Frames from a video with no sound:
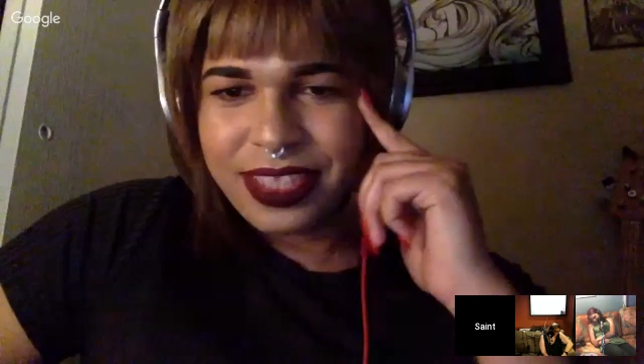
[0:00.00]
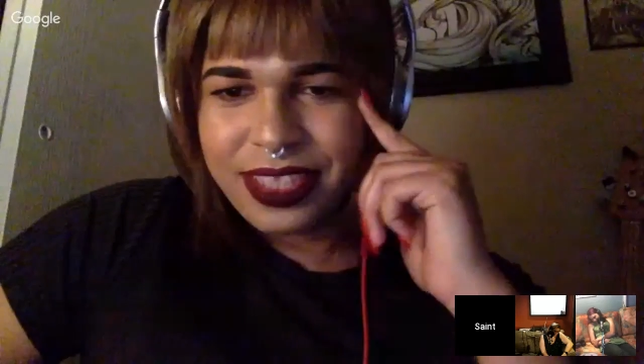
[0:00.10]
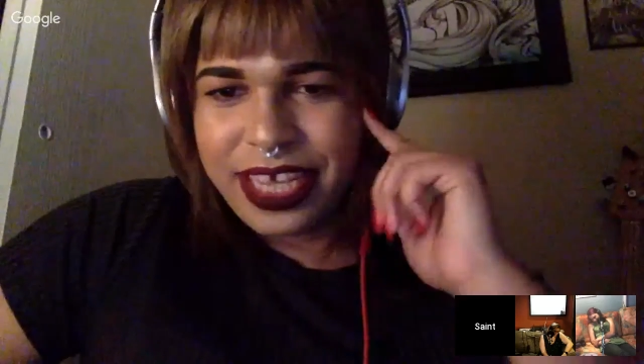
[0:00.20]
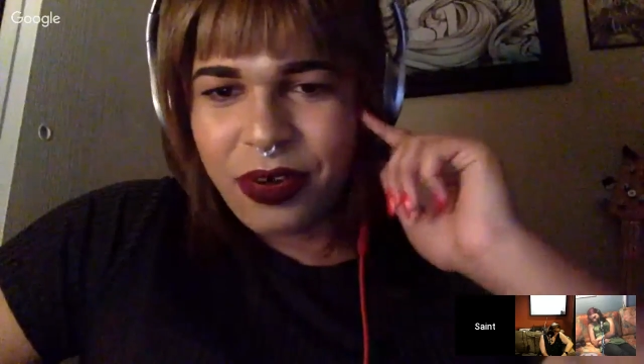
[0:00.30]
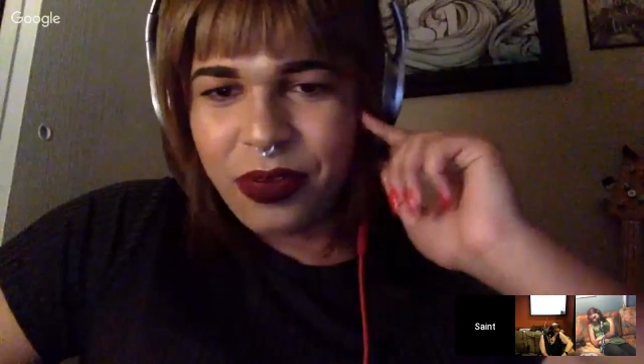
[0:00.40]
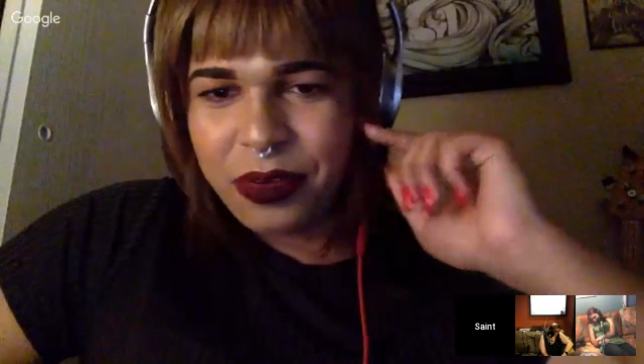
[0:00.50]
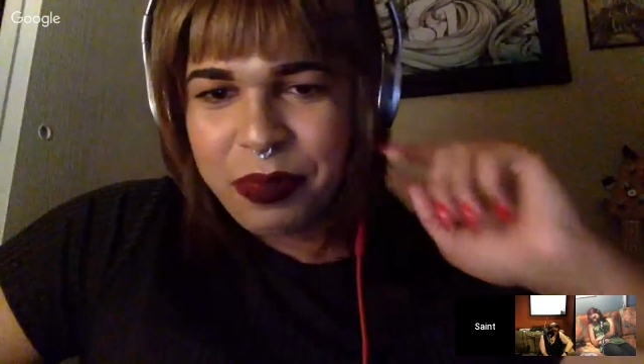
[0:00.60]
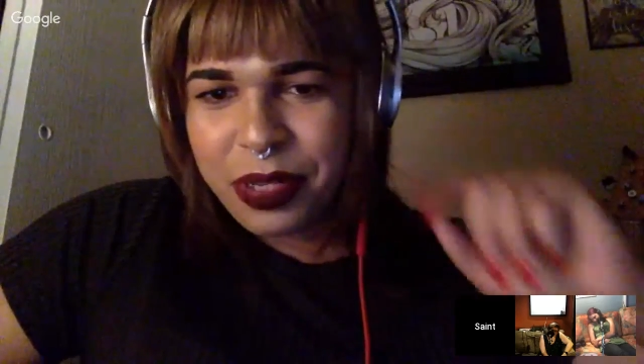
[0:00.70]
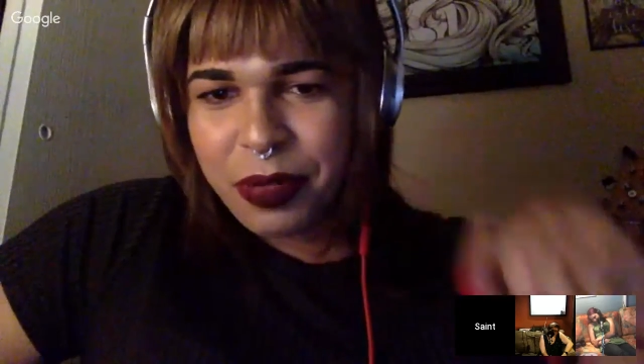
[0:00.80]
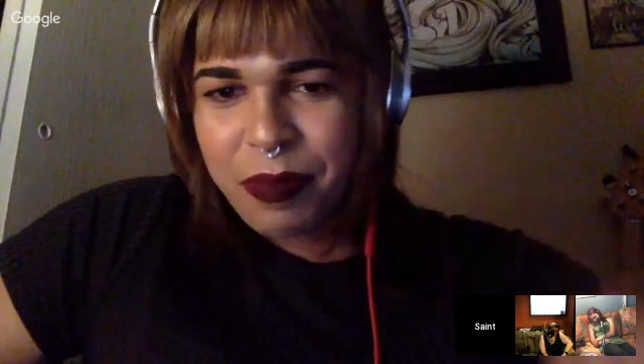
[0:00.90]
like old
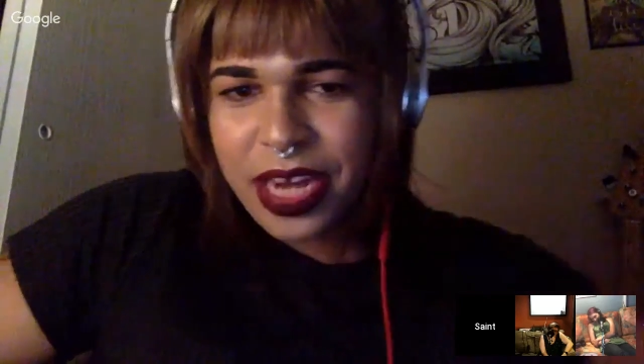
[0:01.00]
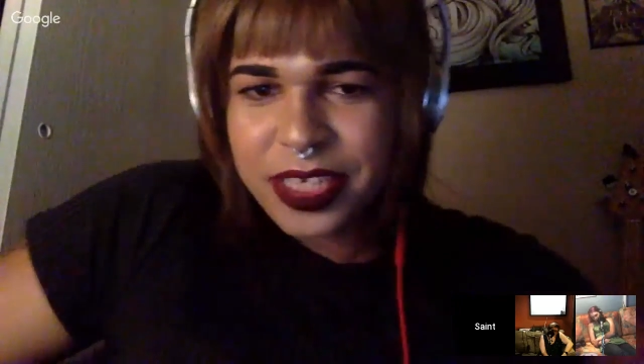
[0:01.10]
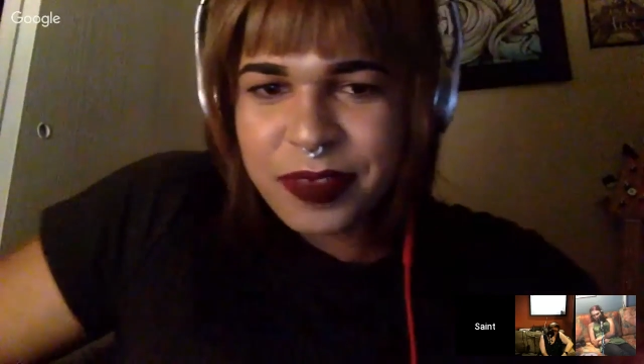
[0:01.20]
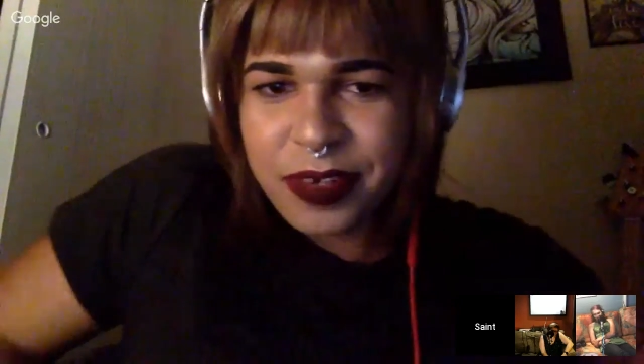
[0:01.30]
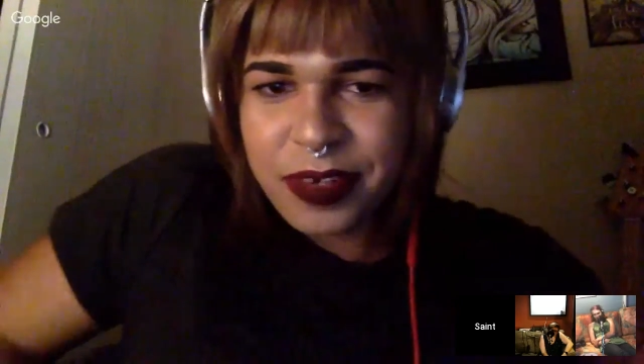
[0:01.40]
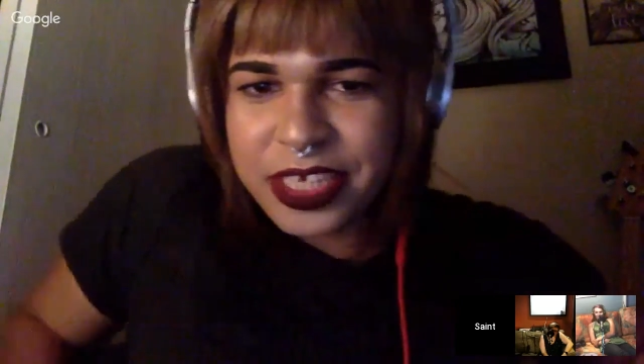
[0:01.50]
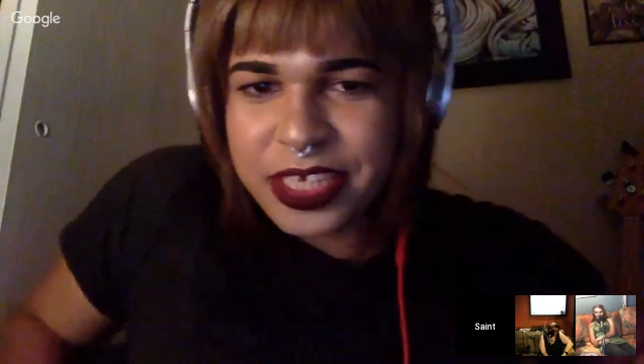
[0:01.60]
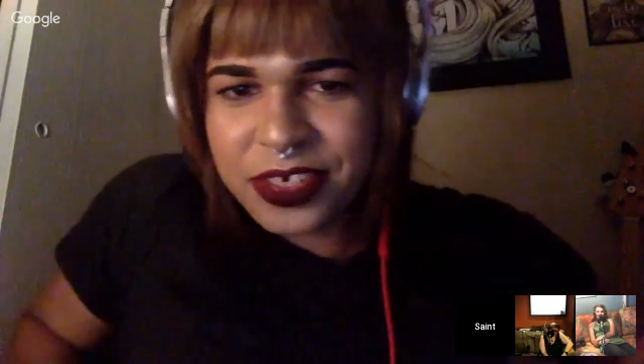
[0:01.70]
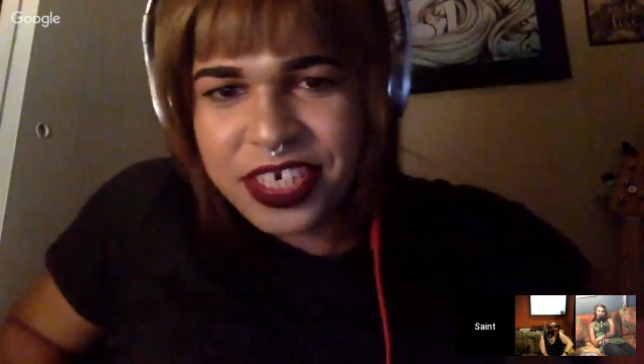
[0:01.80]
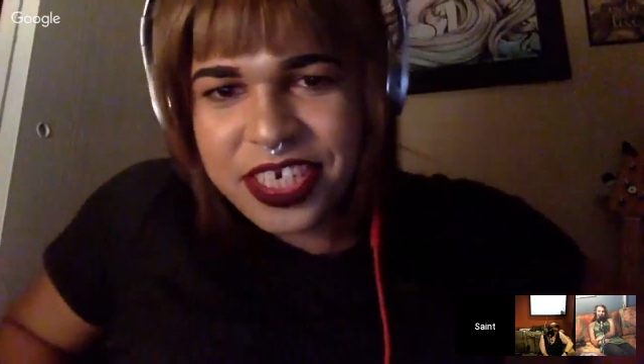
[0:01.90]
pill bottles for
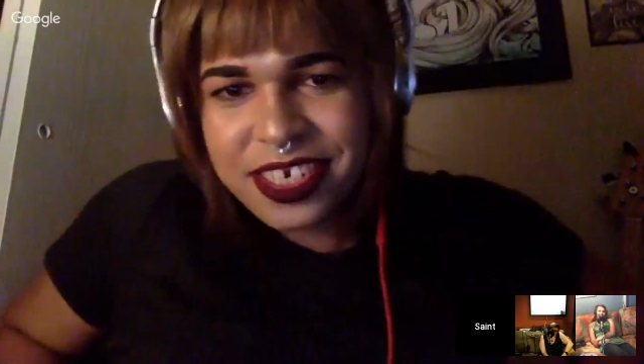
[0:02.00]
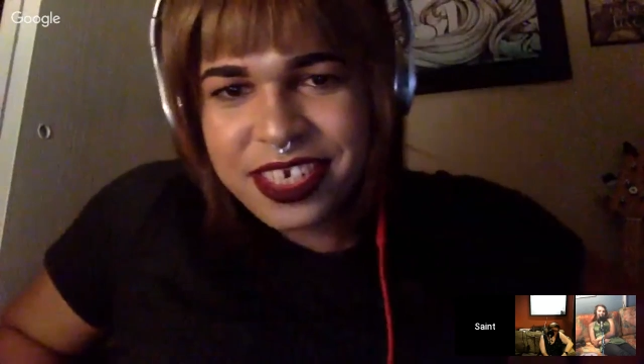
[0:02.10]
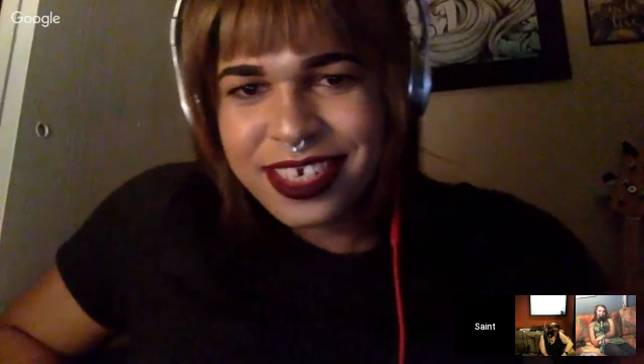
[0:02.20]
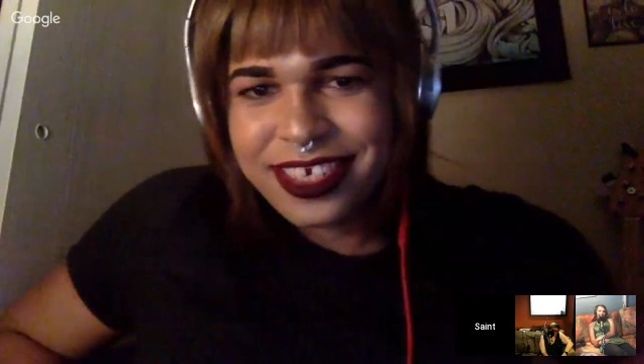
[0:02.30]
estrogen.